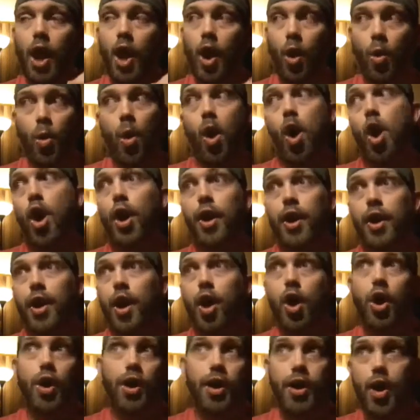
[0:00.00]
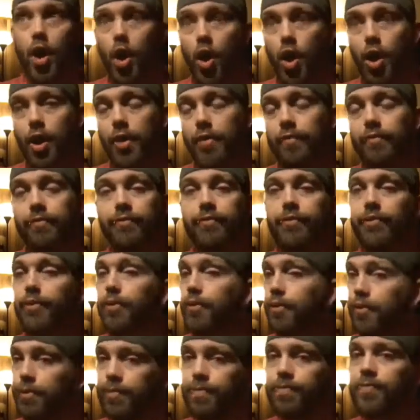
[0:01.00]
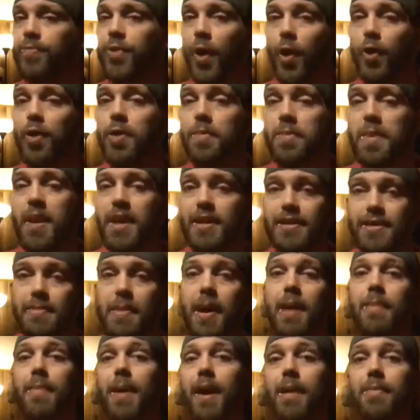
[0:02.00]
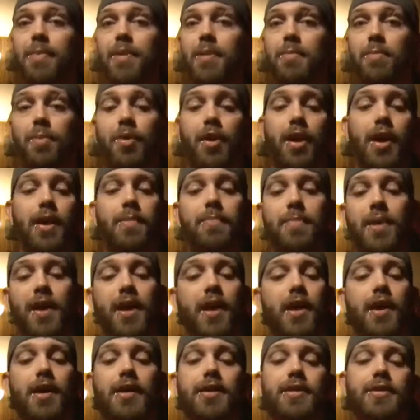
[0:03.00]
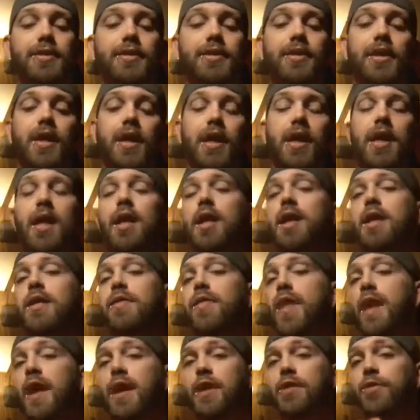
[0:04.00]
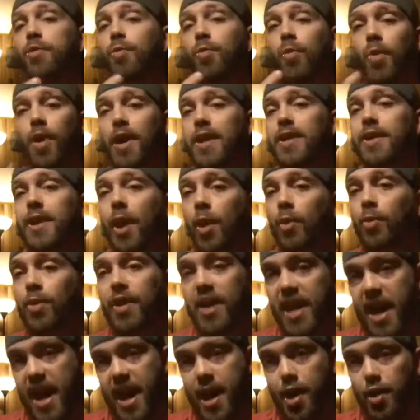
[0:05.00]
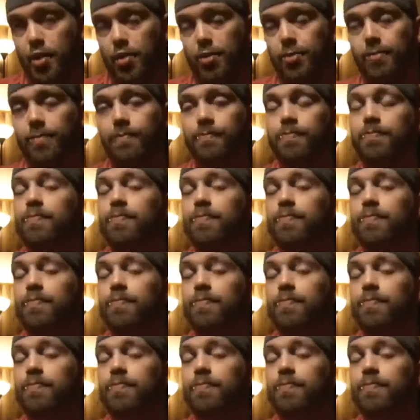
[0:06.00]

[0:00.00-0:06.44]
go on and on and on for 30 minutes about Bobby the Brain because they either, one, don't care,